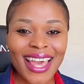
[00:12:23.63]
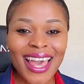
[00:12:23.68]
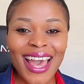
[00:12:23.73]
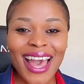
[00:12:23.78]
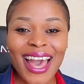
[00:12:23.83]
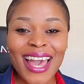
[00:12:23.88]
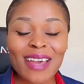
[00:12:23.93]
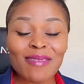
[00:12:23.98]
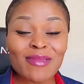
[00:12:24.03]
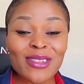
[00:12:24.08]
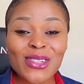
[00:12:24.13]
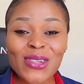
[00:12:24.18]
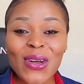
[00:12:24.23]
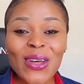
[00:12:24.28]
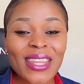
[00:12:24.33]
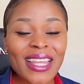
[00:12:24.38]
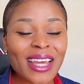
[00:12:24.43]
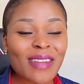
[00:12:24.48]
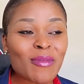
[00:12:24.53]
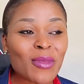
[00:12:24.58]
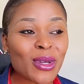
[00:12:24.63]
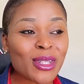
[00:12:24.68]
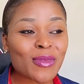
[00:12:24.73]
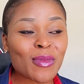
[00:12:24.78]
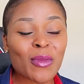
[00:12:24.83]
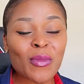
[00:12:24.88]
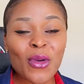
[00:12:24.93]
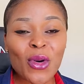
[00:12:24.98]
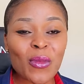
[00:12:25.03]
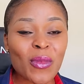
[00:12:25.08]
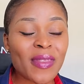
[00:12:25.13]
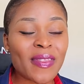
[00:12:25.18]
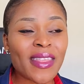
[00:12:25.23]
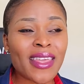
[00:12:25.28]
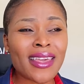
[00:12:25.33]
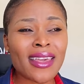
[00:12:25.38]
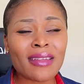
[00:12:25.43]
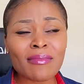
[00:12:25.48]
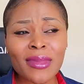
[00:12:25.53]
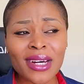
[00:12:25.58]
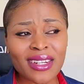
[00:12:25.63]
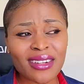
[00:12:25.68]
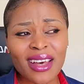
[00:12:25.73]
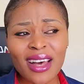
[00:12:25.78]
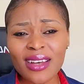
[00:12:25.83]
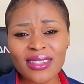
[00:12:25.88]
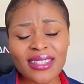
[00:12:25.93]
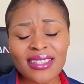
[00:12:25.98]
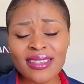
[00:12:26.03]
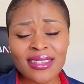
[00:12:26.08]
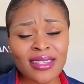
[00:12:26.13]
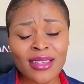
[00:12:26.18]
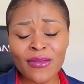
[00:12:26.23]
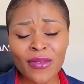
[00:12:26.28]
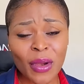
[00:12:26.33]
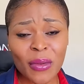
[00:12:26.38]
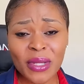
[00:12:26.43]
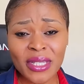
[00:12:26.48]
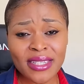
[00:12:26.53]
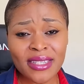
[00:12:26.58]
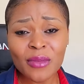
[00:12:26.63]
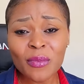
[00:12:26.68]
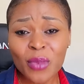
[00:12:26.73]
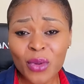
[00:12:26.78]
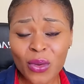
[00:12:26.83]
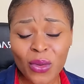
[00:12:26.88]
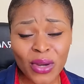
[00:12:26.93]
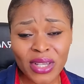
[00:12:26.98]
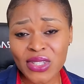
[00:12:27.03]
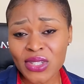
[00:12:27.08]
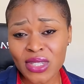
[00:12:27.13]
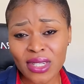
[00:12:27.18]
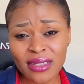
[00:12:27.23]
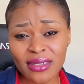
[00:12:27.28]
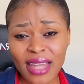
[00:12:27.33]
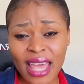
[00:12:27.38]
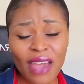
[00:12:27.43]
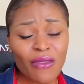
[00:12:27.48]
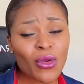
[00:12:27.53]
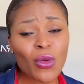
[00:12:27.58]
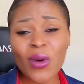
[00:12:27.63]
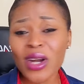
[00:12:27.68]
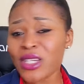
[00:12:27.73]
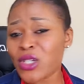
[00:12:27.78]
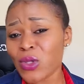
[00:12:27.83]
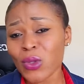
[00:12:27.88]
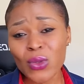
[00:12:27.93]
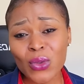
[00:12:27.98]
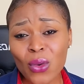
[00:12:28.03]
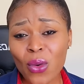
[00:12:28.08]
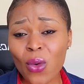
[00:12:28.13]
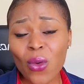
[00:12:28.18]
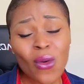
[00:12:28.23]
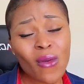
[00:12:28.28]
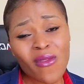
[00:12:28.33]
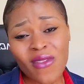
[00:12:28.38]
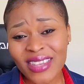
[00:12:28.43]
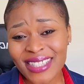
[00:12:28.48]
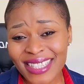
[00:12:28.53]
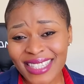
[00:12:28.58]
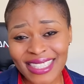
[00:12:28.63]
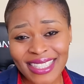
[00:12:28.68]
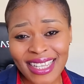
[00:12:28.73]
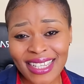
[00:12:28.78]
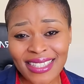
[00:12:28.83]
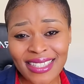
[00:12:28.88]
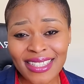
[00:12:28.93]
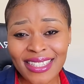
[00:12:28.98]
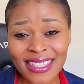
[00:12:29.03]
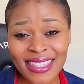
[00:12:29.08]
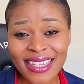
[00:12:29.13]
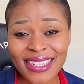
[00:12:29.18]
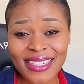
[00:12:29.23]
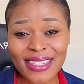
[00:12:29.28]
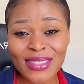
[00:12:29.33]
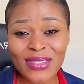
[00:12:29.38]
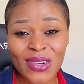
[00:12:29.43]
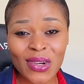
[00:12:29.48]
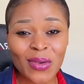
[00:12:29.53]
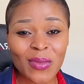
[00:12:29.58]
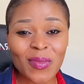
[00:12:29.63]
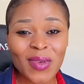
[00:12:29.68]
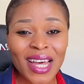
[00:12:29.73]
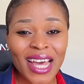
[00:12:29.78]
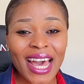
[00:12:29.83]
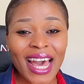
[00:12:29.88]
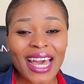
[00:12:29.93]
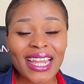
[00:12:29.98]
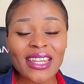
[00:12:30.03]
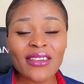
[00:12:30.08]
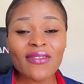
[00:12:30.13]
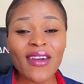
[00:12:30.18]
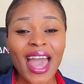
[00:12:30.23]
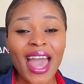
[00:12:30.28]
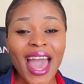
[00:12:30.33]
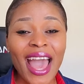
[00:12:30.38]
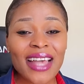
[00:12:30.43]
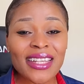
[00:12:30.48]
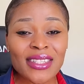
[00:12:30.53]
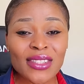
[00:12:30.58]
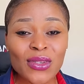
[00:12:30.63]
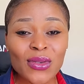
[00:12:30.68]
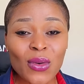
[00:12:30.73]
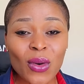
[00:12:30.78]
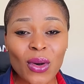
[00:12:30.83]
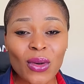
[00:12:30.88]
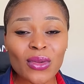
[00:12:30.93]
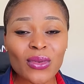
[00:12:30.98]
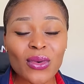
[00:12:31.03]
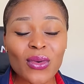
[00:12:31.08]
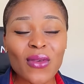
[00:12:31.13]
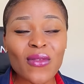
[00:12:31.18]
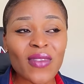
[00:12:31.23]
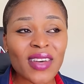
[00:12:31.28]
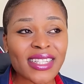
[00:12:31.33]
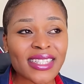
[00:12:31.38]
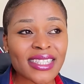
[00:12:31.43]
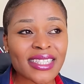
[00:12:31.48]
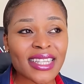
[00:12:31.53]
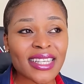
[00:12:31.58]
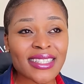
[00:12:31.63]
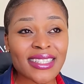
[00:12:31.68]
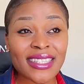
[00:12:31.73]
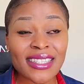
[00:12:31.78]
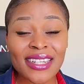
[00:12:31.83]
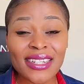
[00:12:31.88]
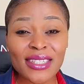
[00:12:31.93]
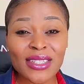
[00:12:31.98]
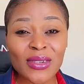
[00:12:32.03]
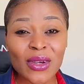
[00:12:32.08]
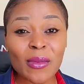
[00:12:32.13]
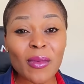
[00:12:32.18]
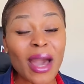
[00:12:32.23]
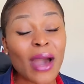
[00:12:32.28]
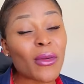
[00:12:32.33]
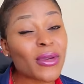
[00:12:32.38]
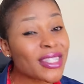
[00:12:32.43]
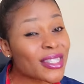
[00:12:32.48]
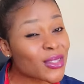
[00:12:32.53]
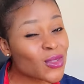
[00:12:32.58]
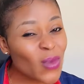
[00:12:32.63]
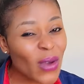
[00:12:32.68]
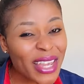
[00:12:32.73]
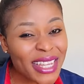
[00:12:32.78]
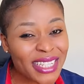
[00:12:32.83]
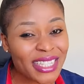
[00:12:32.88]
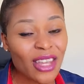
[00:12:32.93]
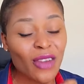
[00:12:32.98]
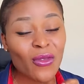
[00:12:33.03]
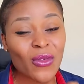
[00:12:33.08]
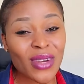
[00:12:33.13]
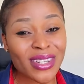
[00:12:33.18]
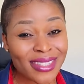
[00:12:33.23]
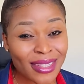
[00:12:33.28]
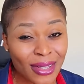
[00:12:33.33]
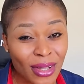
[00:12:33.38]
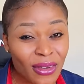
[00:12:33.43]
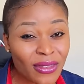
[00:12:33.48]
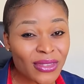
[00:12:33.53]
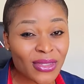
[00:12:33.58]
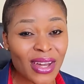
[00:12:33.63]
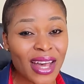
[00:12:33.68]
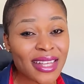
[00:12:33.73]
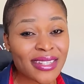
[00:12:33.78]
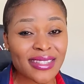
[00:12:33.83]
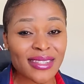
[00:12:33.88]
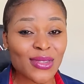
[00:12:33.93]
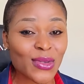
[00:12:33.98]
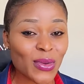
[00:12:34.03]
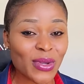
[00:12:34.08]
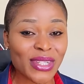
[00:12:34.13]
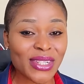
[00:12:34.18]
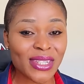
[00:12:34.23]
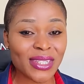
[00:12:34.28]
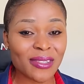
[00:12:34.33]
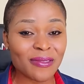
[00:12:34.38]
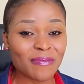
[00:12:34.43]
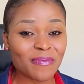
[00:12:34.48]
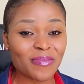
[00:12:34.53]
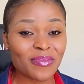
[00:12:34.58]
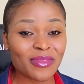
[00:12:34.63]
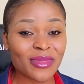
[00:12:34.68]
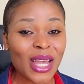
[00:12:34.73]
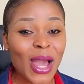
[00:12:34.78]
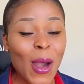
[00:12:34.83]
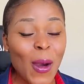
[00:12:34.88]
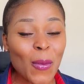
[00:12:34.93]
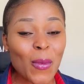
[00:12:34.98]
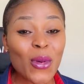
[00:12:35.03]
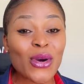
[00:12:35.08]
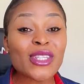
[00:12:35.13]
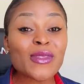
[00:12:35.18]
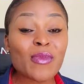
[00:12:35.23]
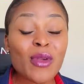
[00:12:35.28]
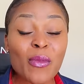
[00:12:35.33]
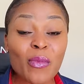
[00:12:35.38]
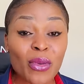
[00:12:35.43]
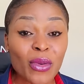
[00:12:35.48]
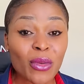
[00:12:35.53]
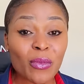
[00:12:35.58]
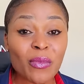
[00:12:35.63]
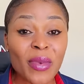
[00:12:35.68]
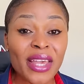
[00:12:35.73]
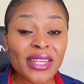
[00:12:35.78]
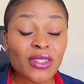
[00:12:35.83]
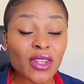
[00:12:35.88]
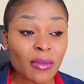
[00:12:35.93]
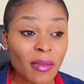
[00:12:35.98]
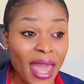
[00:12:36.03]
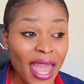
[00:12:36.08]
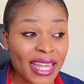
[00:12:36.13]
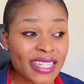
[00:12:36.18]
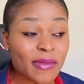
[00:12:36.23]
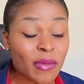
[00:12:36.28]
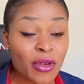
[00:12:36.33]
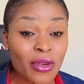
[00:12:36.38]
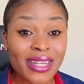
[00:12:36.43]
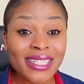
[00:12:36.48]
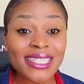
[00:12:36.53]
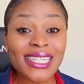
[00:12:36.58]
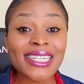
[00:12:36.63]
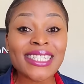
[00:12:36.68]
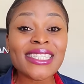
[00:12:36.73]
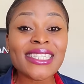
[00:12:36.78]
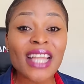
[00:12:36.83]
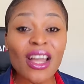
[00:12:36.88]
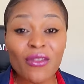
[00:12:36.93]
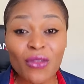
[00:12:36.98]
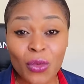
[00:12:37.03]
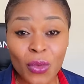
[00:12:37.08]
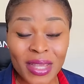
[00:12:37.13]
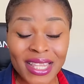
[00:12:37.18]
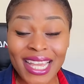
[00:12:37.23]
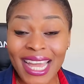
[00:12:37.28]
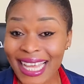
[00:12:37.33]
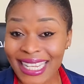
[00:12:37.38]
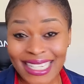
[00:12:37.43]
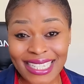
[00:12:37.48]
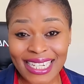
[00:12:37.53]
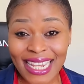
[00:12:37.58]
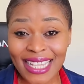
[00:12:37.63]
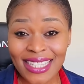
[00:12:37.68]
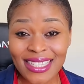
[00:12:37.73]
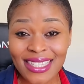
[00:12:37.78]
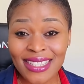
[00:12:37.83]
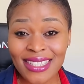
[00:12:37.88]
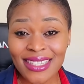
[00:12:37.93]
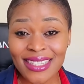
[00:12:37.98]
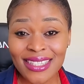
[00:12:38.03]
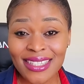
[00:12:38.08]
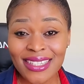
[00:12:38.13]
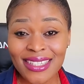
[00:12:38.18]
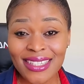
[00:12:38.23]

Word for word: I'm sure that most people will be thinking, but ah, this is a very simple question. Everyone should know who facilitates the daily scrum. And if I ask you all who facilitates the daily scrum, and which is why interviewers love to ask this question, most people, based on my experience interviewing candidates,